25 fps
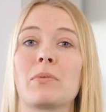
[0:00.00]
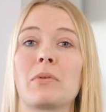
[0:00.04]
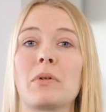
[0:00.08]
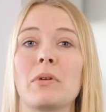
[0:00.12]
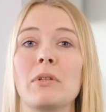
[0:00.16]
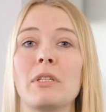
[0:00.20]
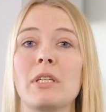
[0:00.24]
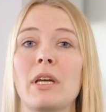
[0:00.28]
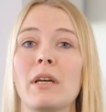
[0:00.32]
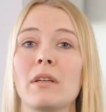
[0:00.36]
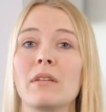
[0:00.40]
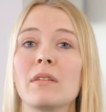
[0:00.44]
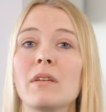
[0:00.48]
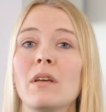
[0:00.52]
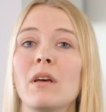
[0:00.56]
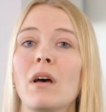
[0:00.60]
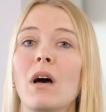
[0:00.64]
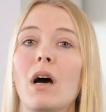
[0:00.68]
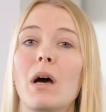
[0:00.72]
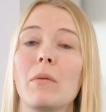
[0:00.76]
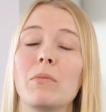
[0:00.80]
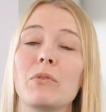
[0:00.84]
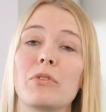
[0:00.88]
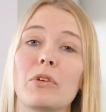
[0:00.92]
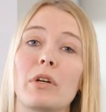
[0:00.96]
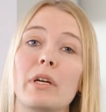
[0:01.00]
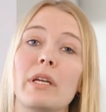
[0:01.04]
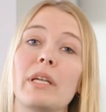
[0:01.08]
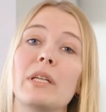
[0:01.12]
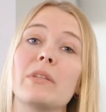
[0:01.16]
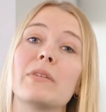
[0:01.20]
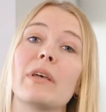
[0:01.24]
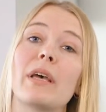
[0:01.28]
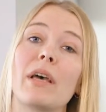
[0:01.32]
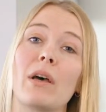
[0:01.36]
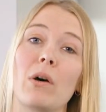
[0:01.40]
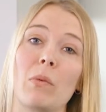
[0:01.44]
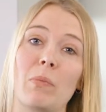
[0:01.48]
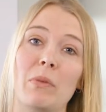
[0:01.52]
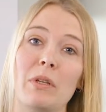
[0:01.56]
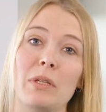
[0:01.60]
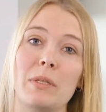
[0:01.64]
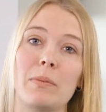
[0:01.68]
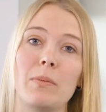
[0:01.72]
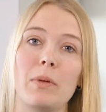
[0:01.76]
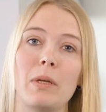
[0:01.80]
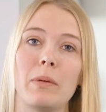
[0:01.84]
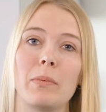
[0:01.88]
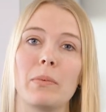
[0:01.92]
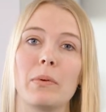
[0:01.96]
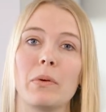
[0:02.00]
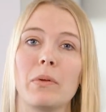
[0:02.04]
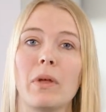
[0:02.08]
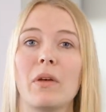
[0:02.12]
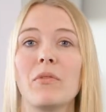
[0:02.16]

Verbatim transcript: project, I'm trying to help these people